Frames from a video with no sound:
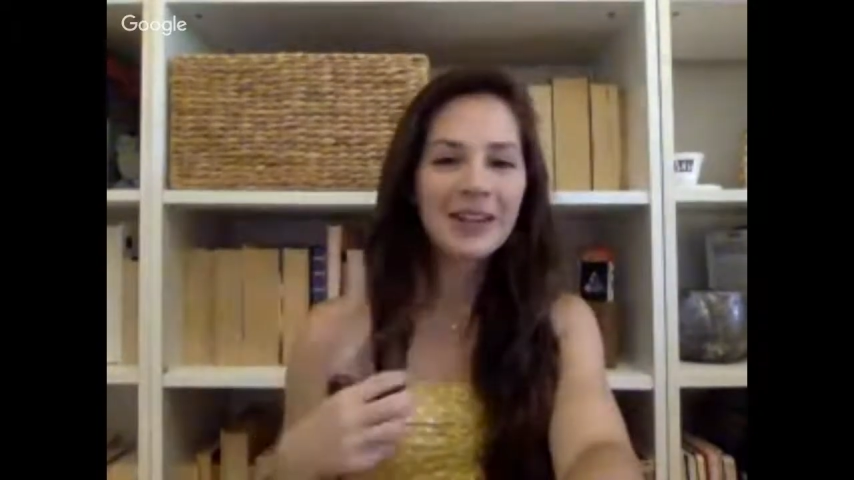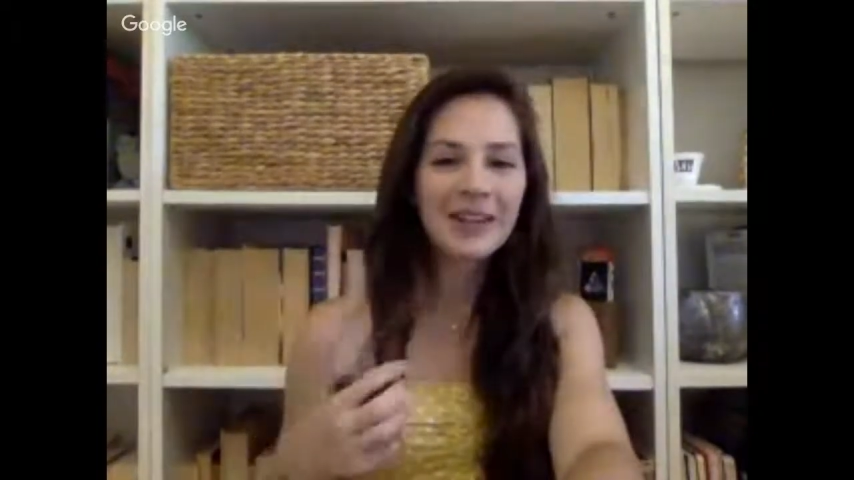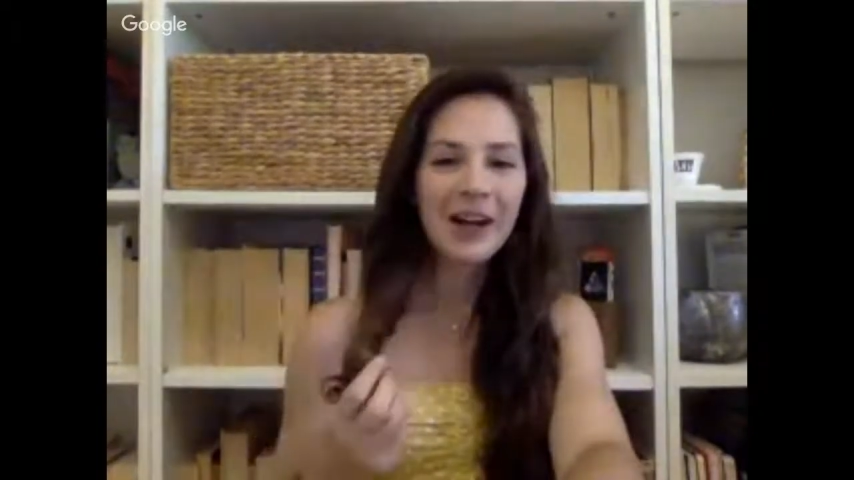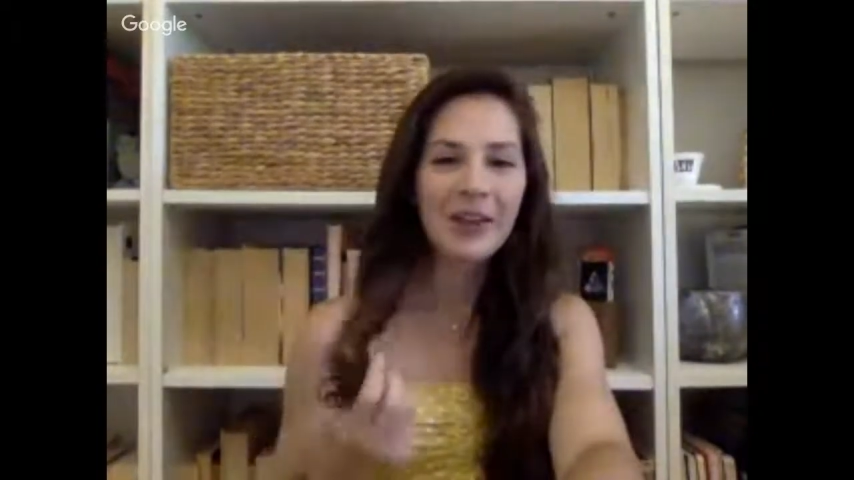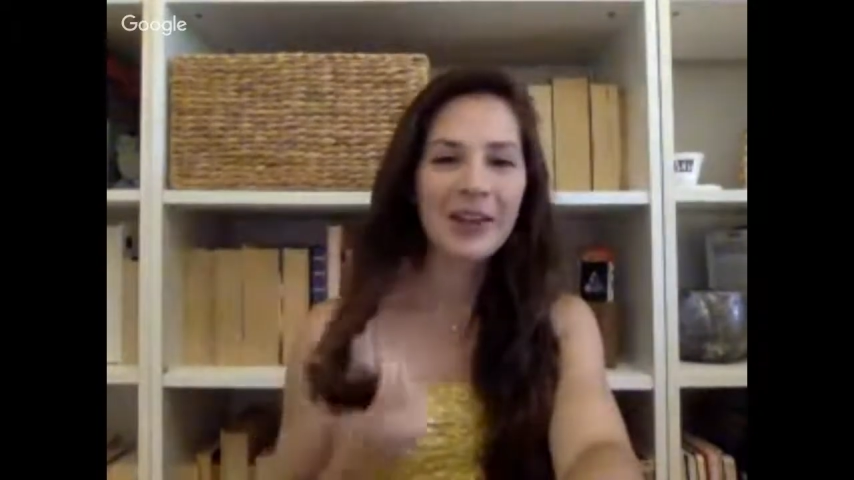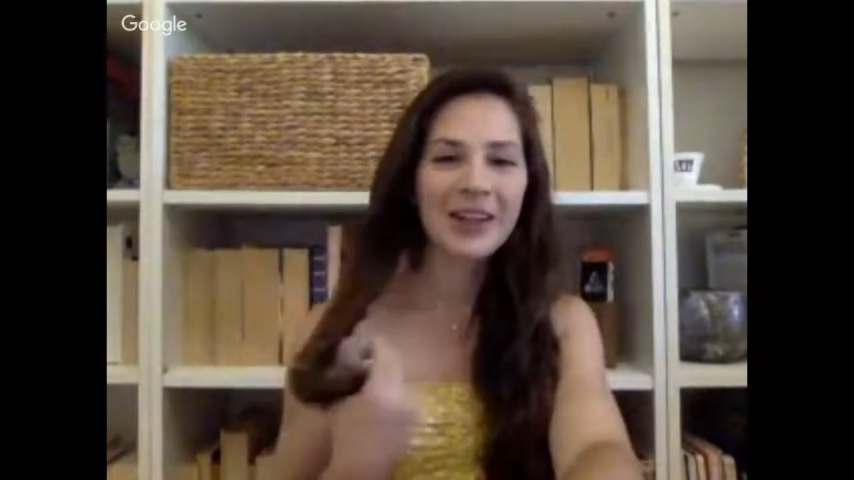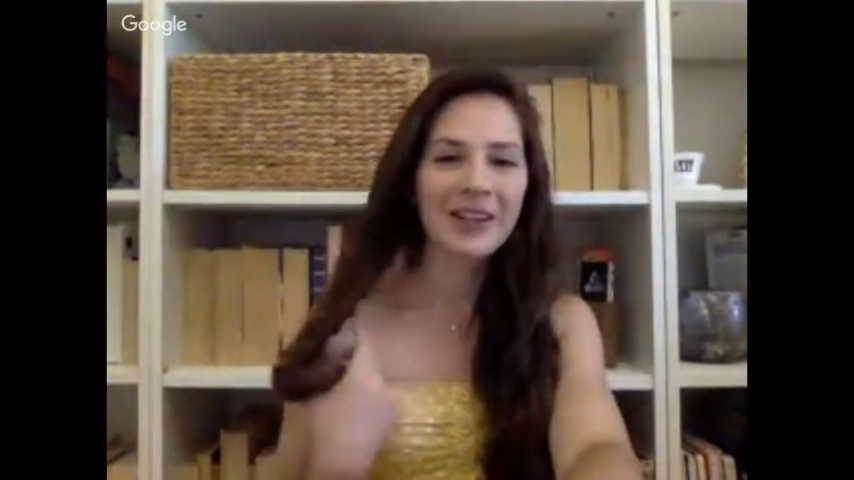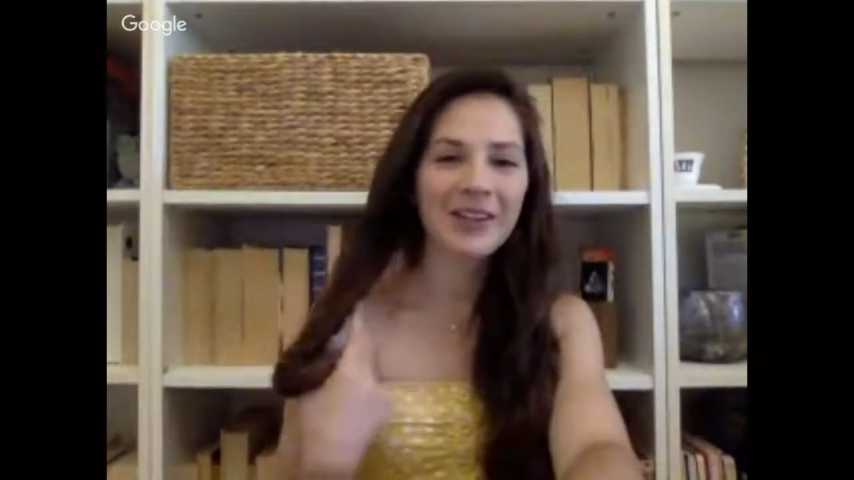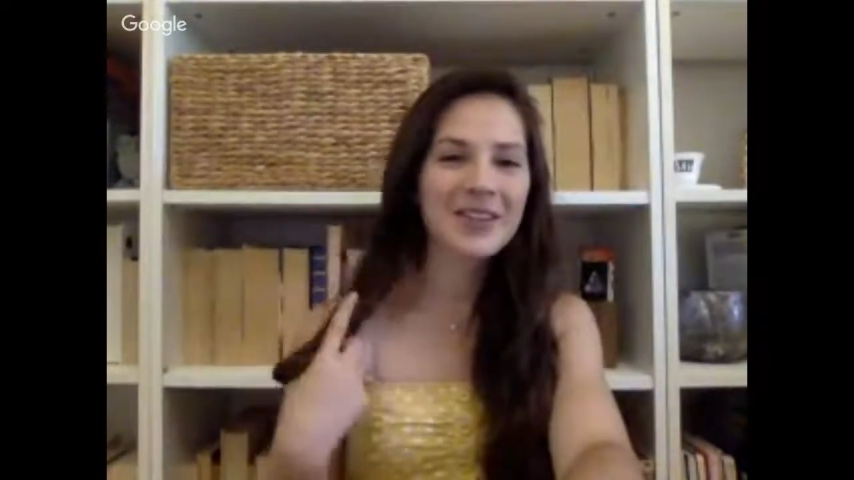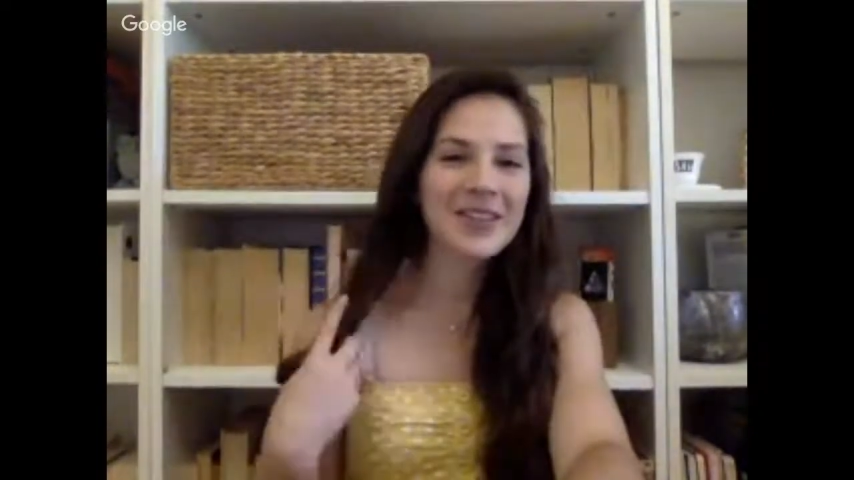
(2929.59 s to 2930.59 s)
I think
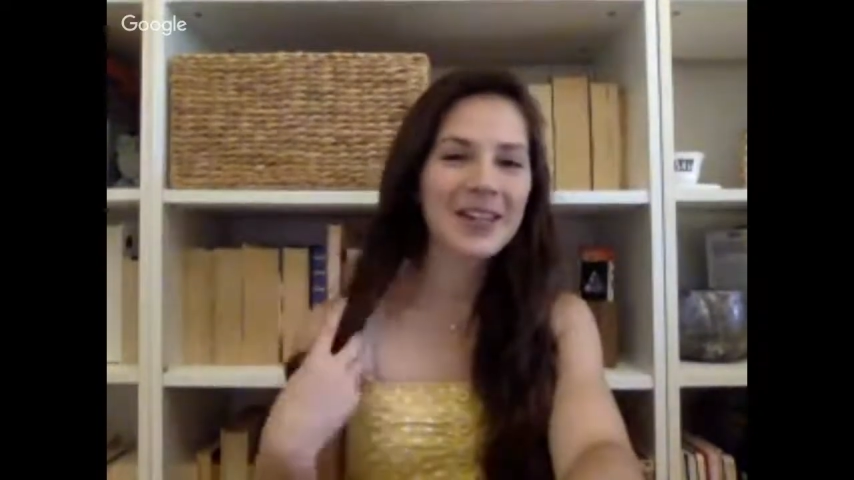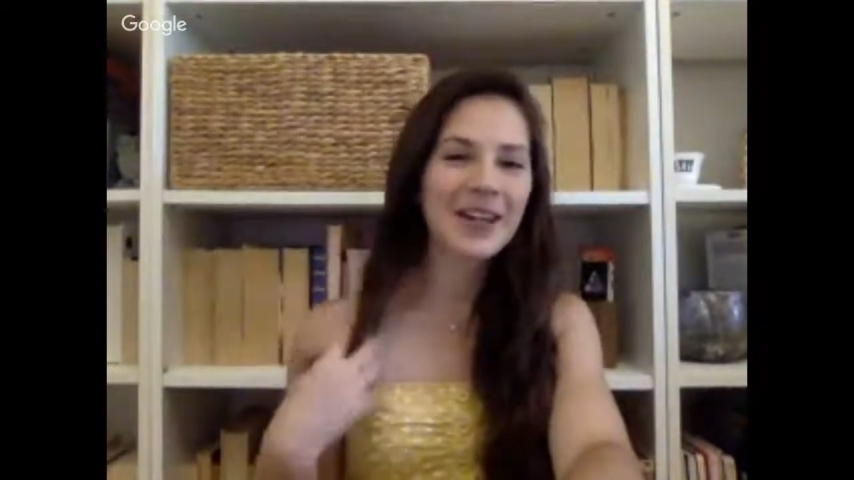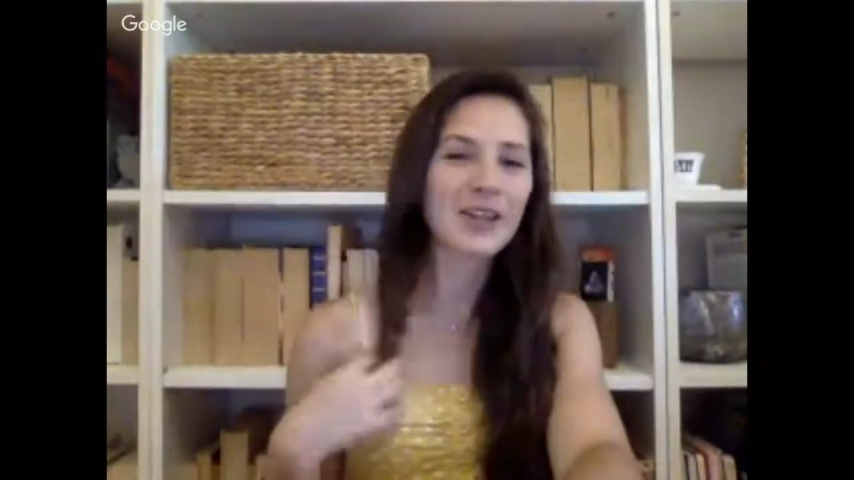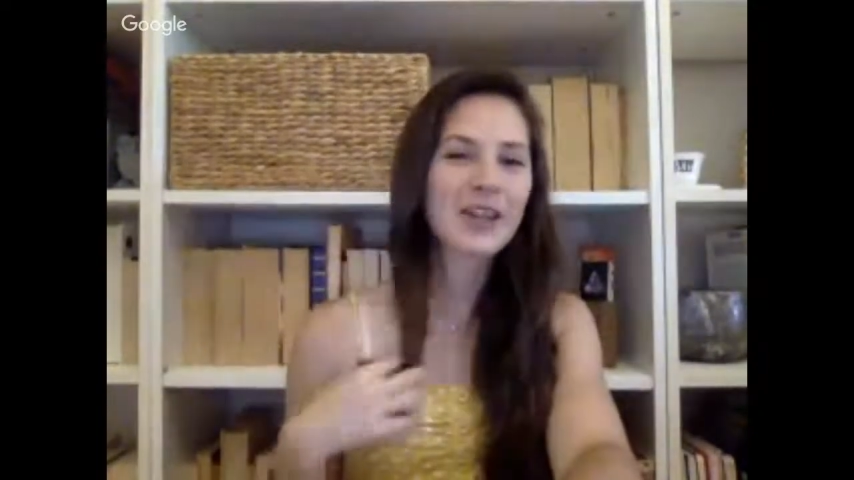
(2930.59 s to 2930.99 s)
honestly, I think